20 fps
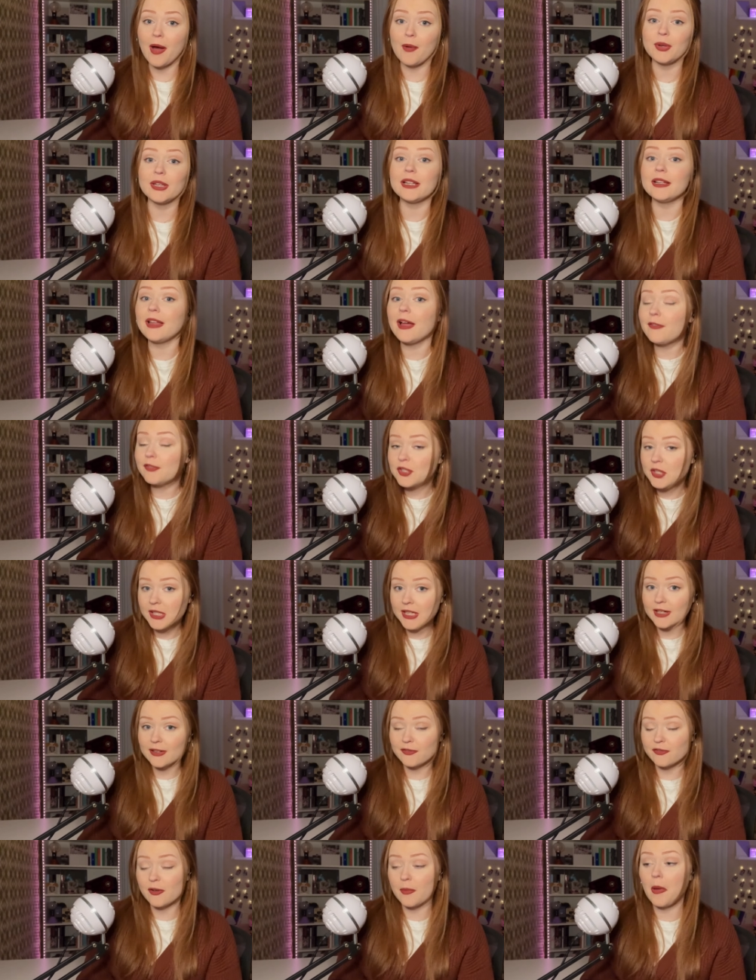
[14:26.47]
I would love to
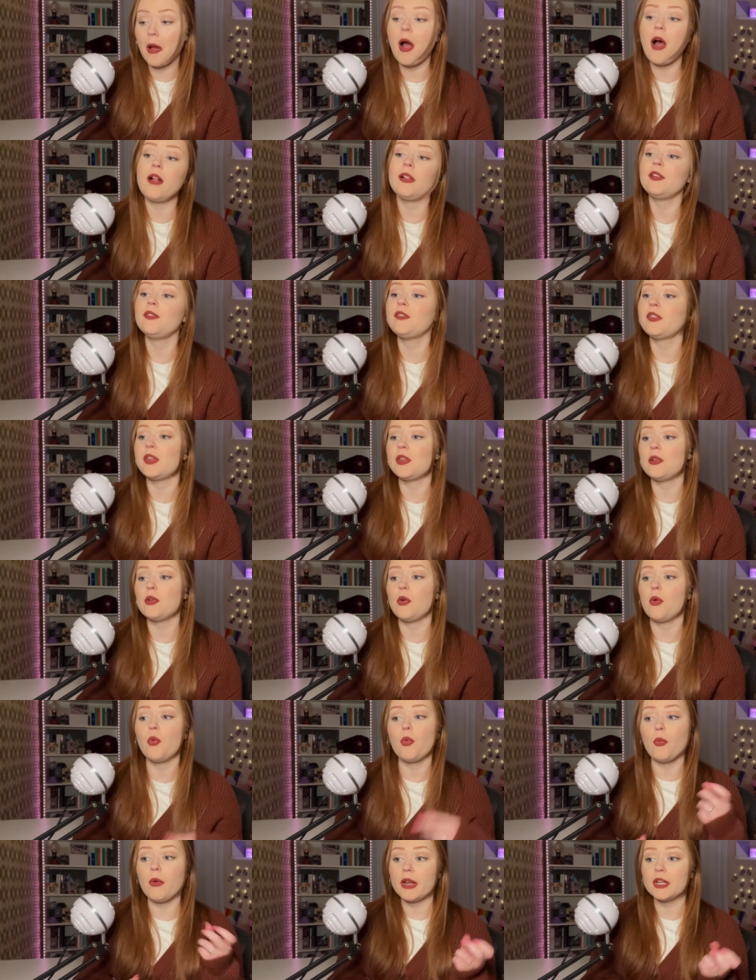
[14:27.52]
hear from all of
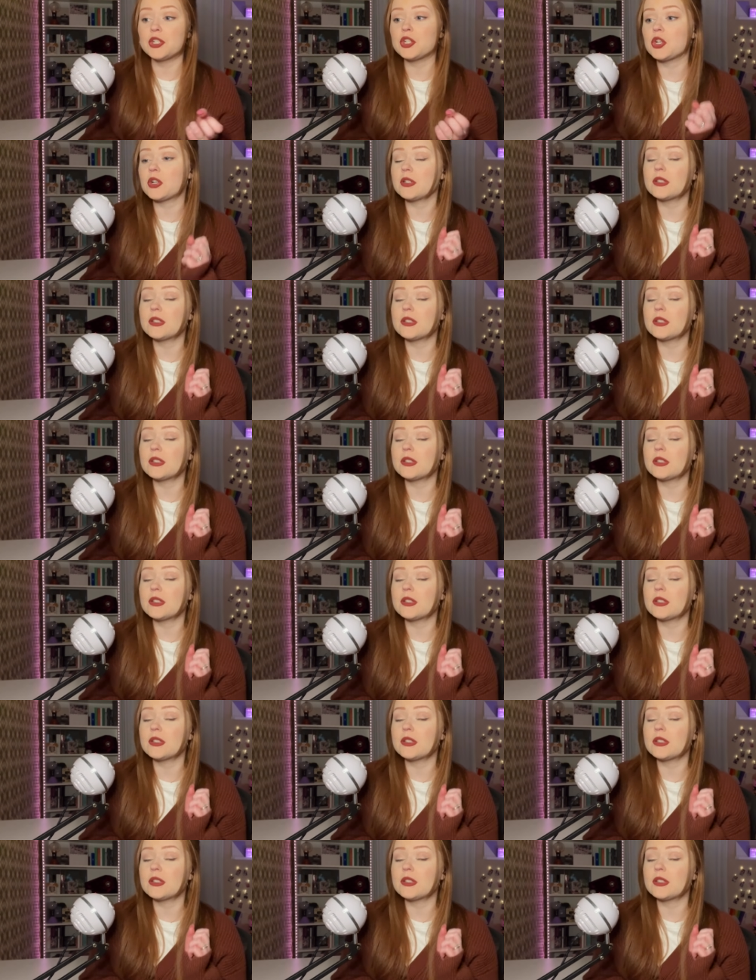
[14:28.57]
you which